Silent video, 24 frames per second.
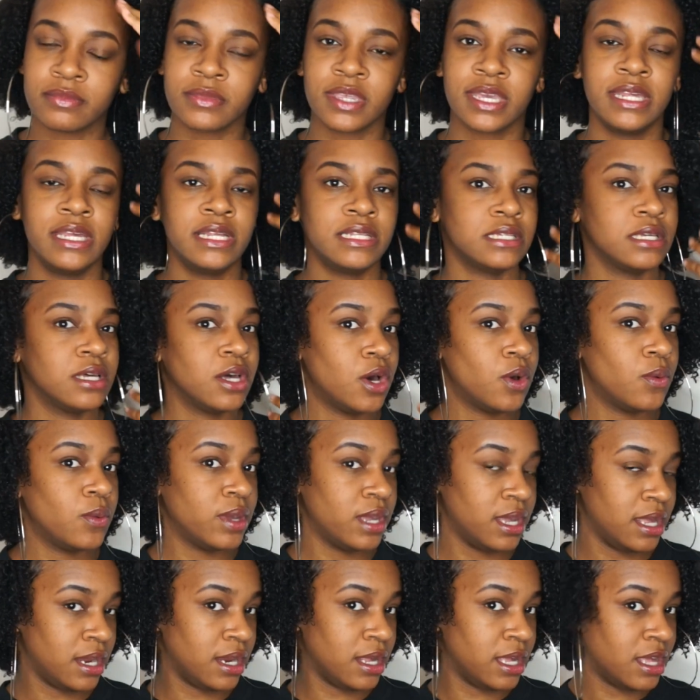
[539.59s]
I need to go
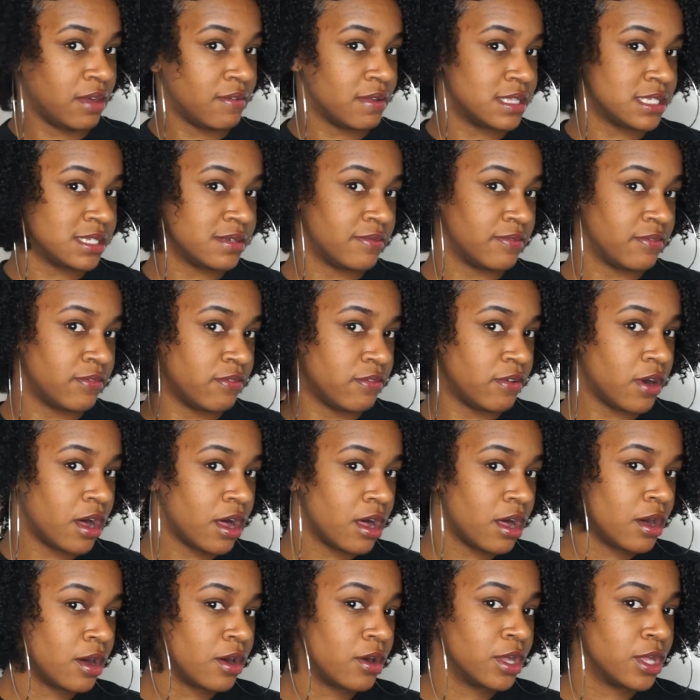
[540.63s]
in and give it some
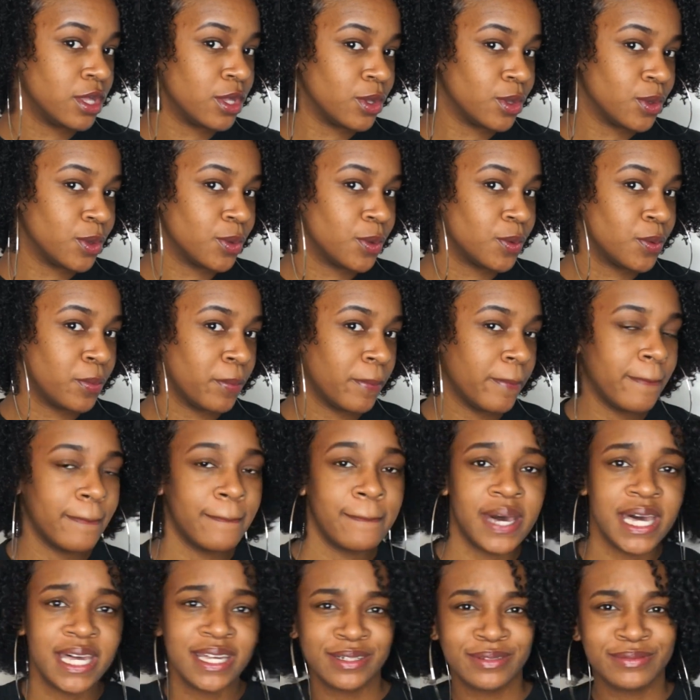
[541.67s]

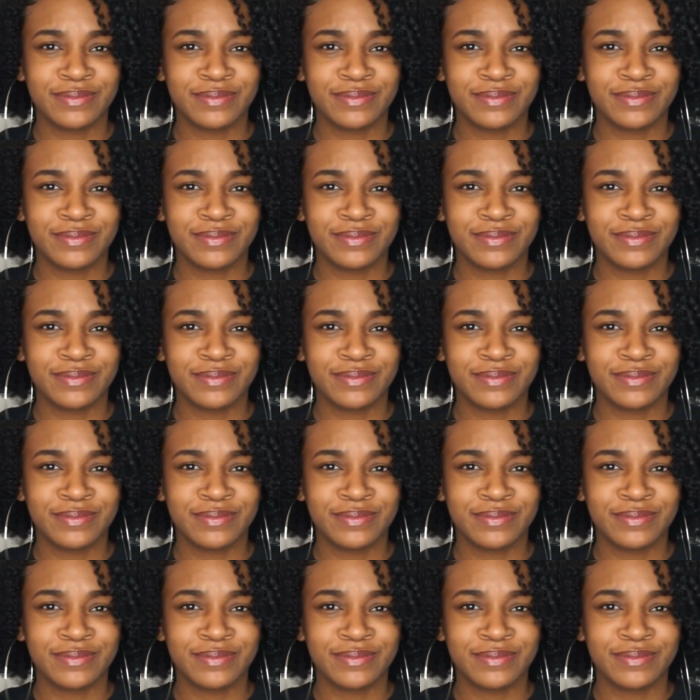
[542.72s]
volume.